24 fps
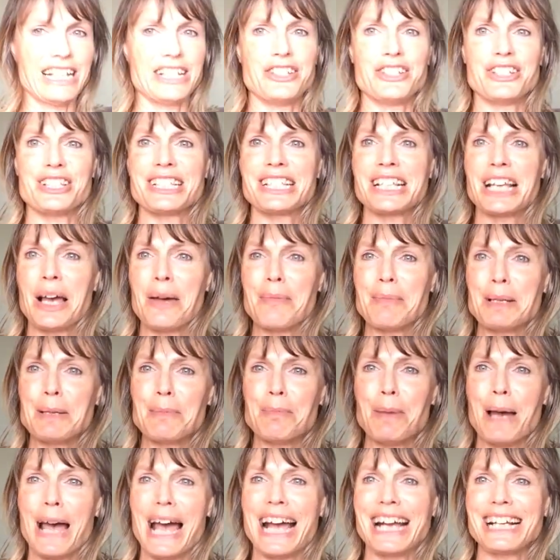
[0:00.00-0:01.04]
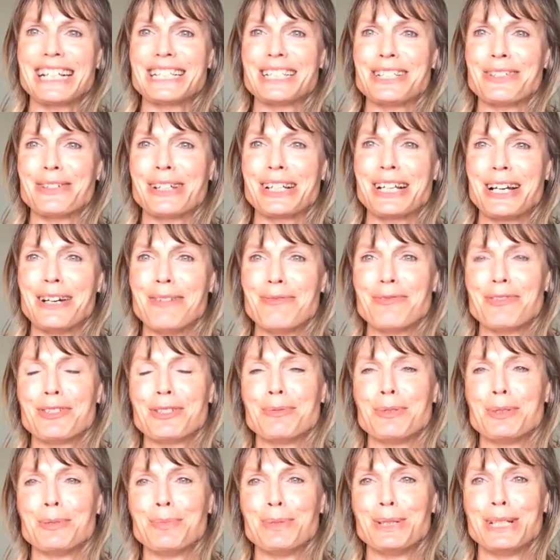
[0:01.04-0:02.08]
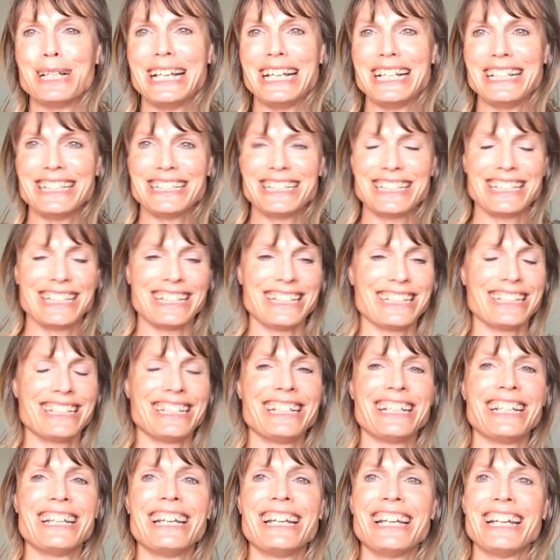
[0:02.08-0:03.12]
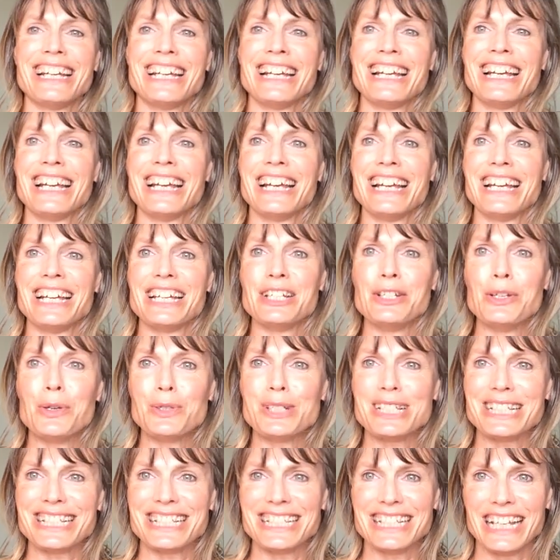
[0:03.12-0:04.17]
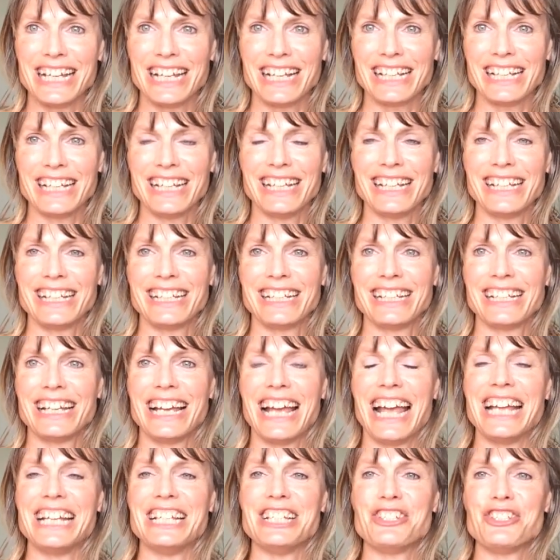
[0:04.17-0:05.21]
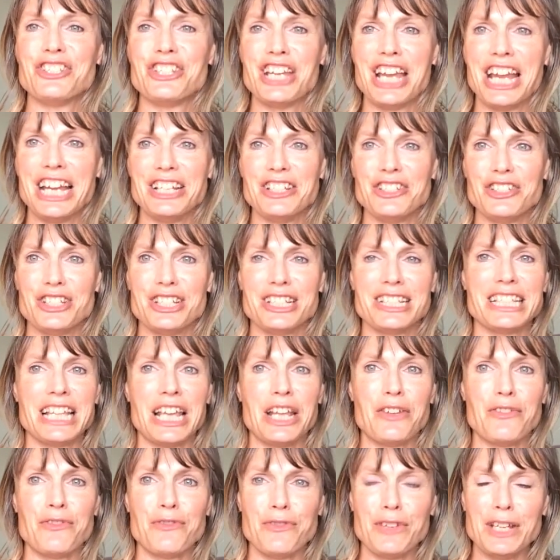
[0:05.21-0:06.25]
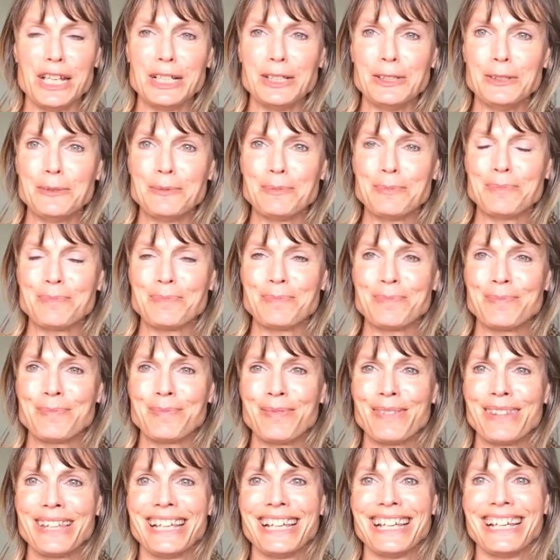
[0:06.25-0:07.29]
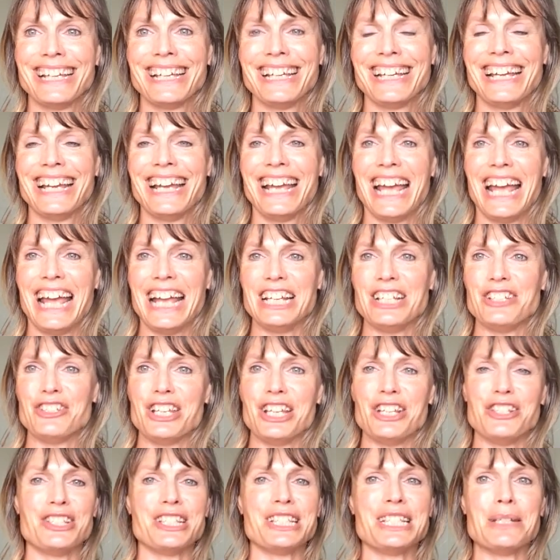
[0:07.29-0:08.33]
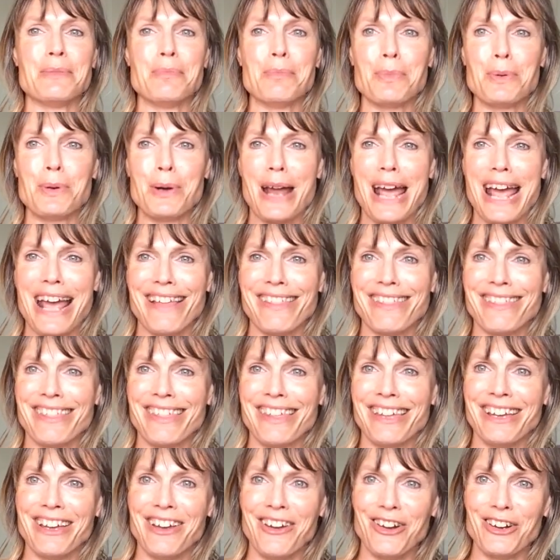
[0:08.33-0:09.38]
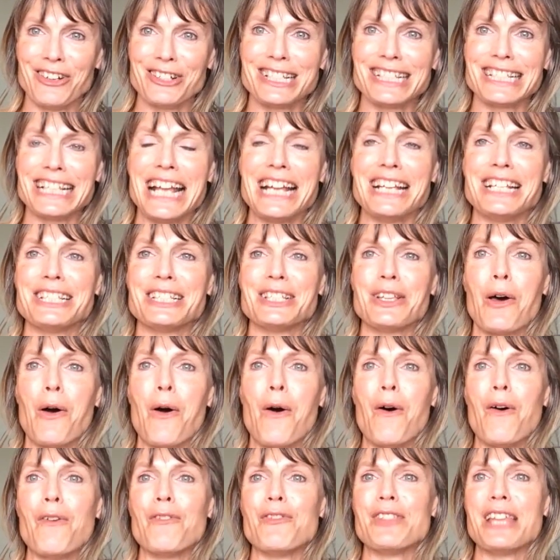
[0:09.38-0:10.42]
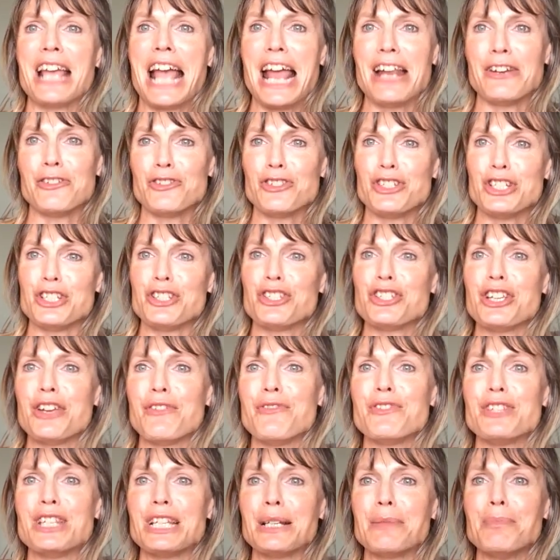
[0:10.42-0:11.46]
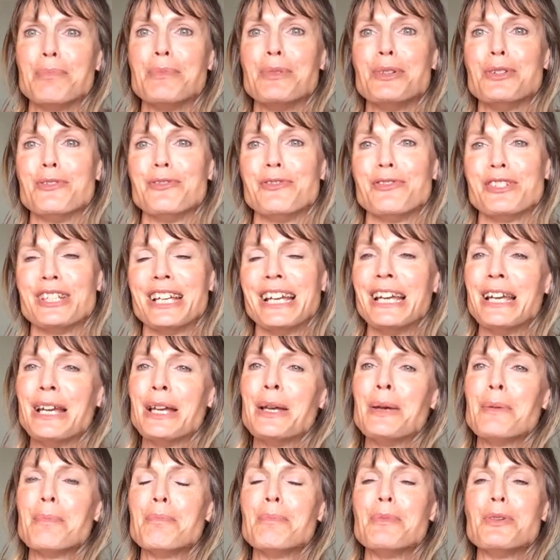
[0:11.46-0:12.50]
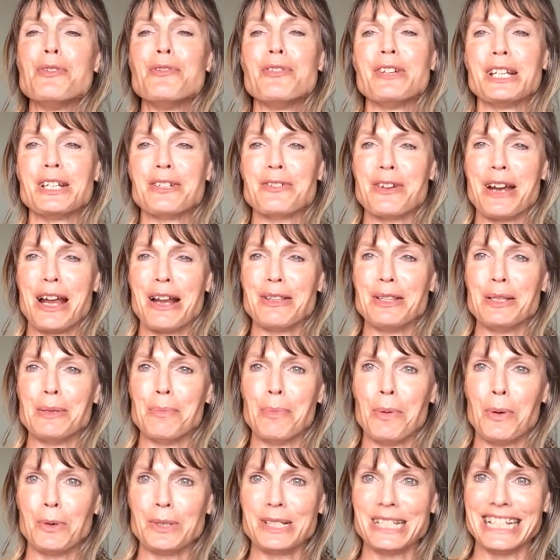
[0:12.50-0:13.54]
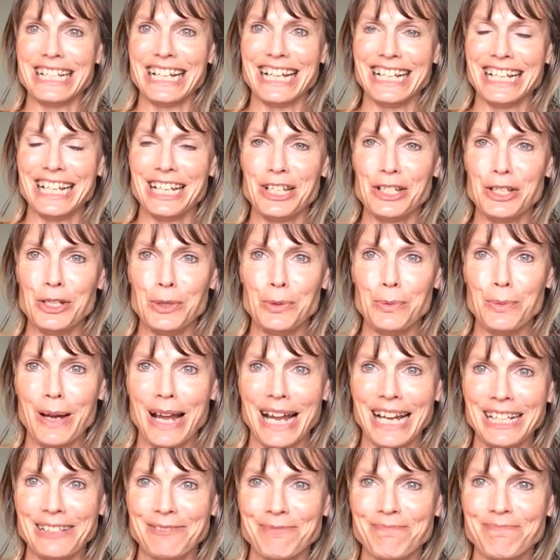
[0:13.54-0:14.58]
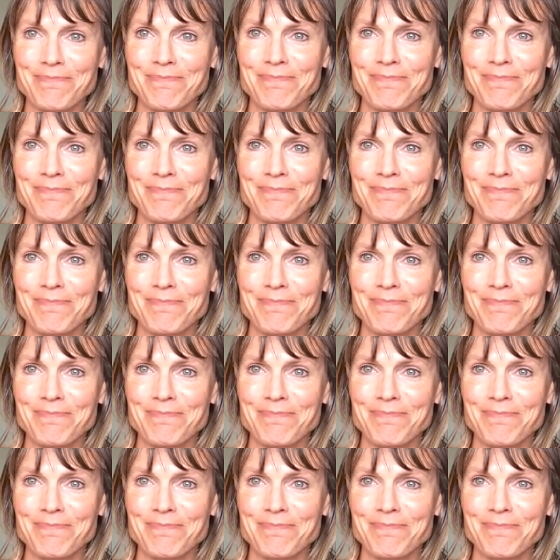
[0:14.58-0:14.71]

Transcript: And just coming back to a comfortable place, noticing any changes that you feel, any changes in breath or sense of the energy shifting and moving around the body in a new way.